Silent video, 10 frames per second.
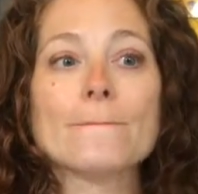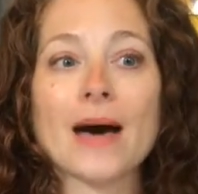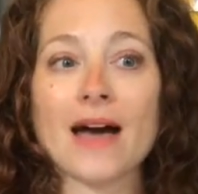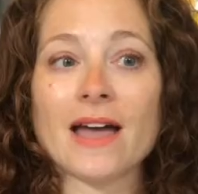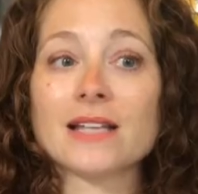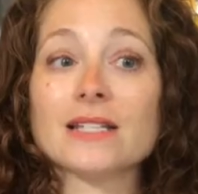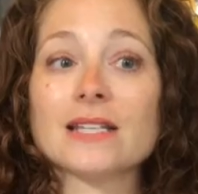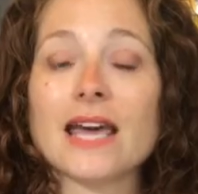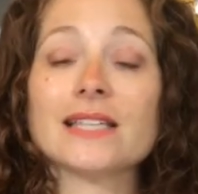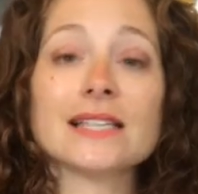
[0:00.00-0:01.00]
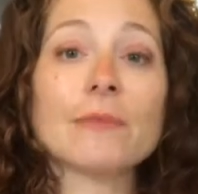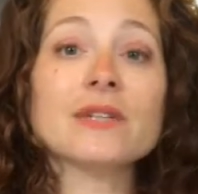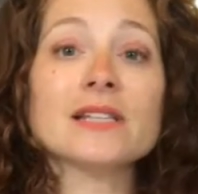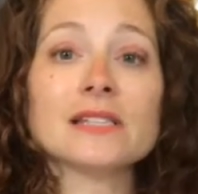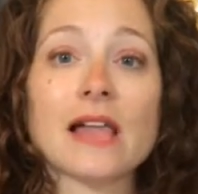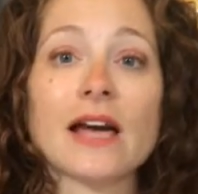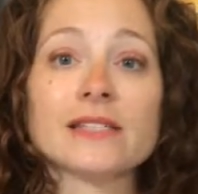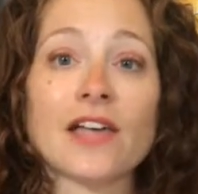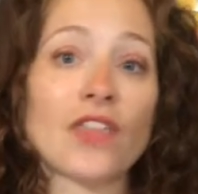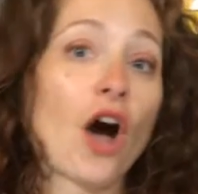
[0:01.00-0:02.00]
But acceptance
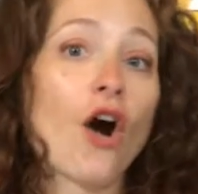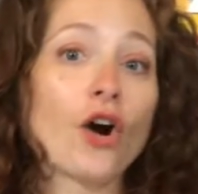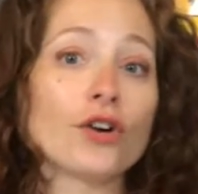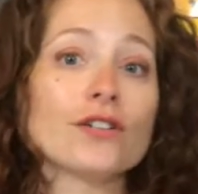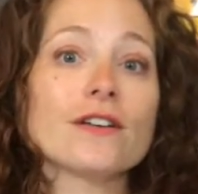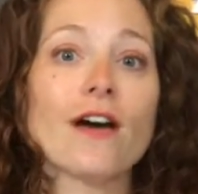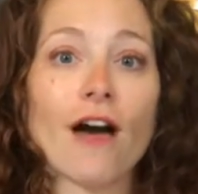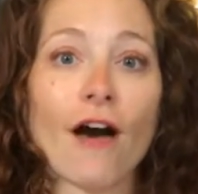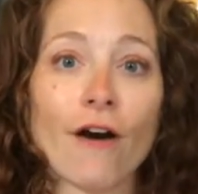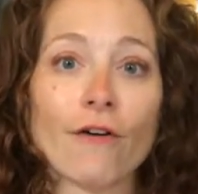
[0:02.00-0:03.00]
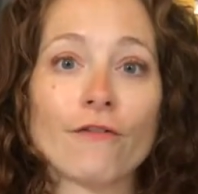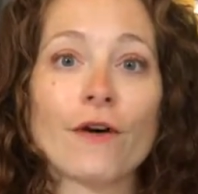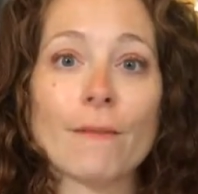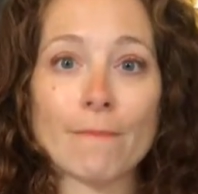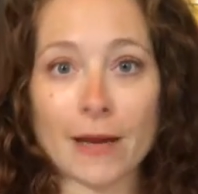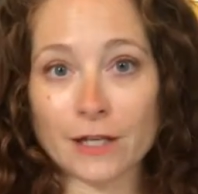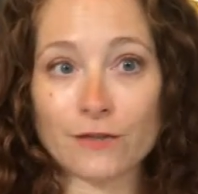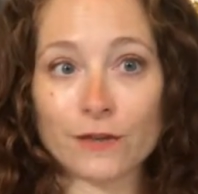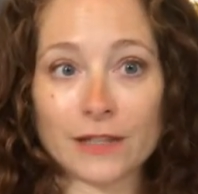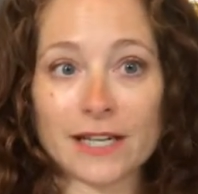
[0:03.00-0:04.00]
lies at the heart of
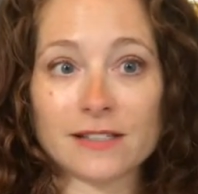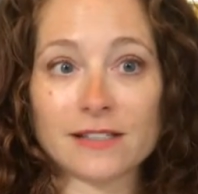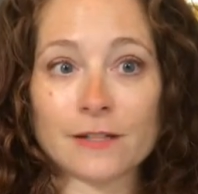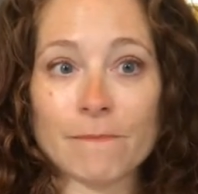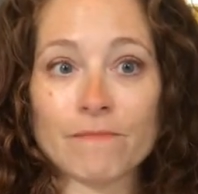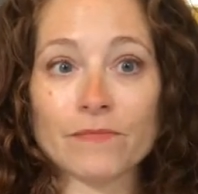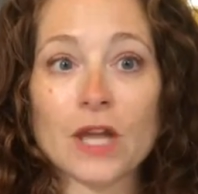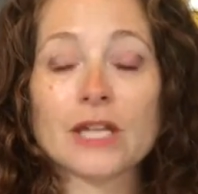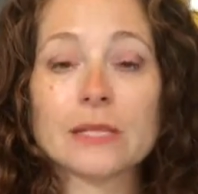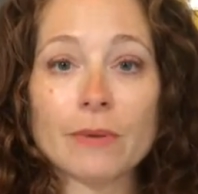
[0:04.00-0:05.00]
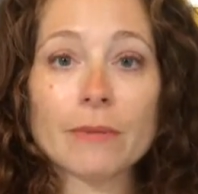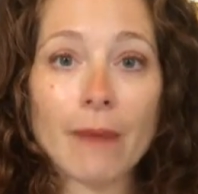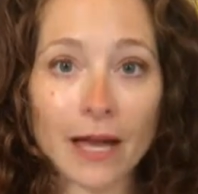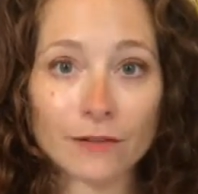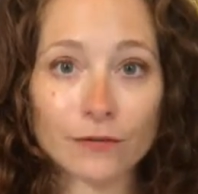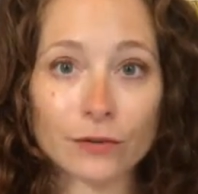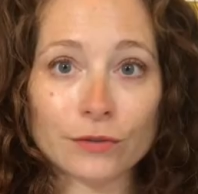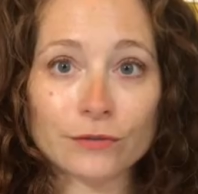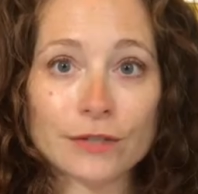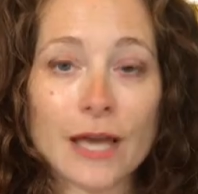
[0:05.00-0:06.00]
mindfulness. To be
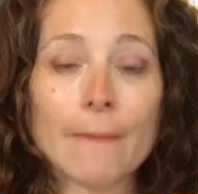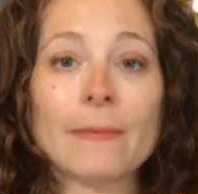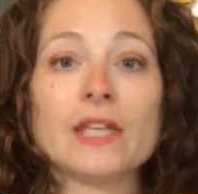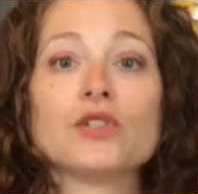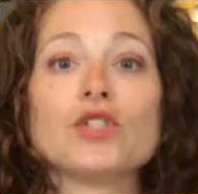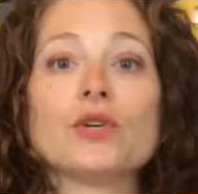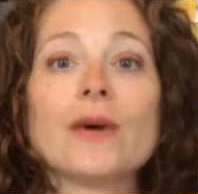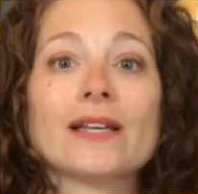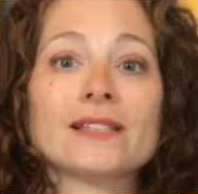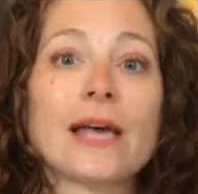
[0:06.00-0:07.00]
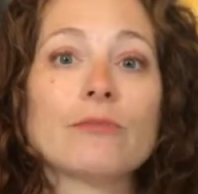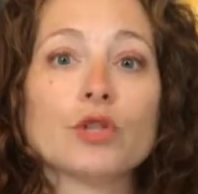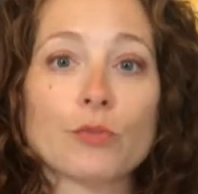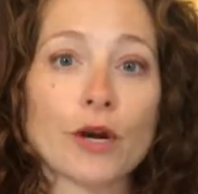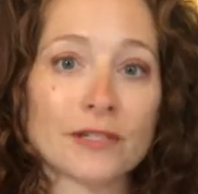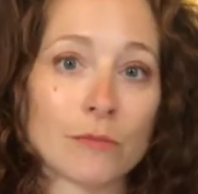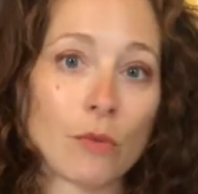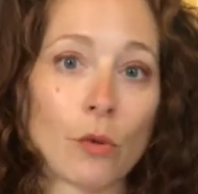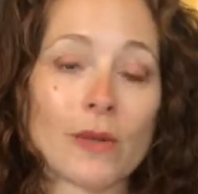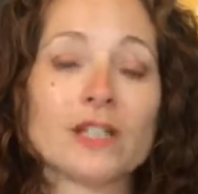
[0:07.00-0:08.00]
mindful means to accept your
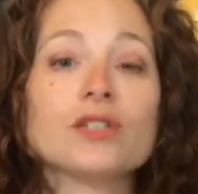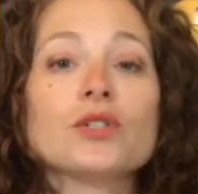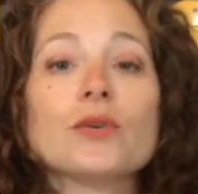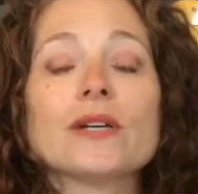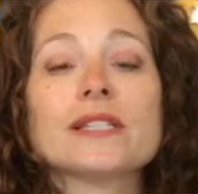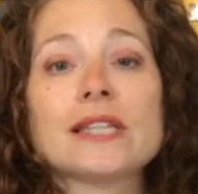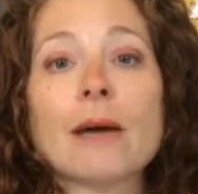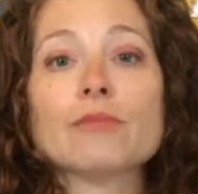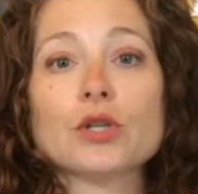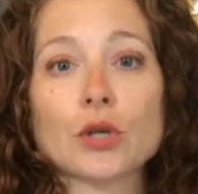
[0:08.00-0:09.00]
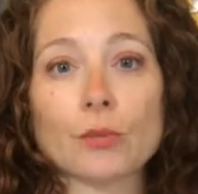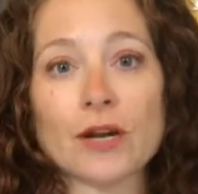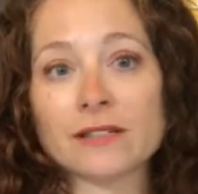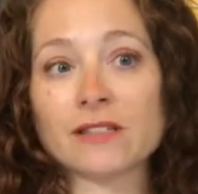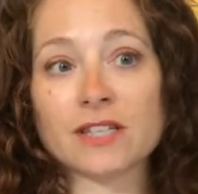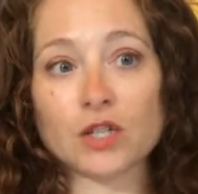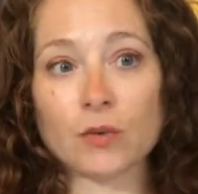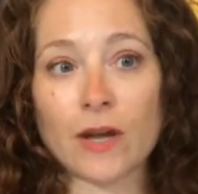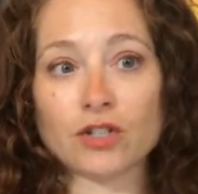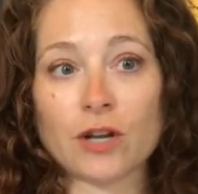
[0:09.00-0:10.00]
present moment, to accept your present
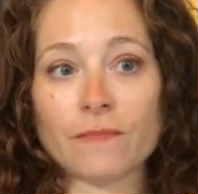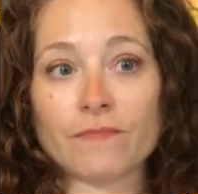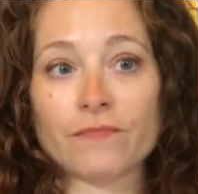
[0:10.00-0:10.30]
situation.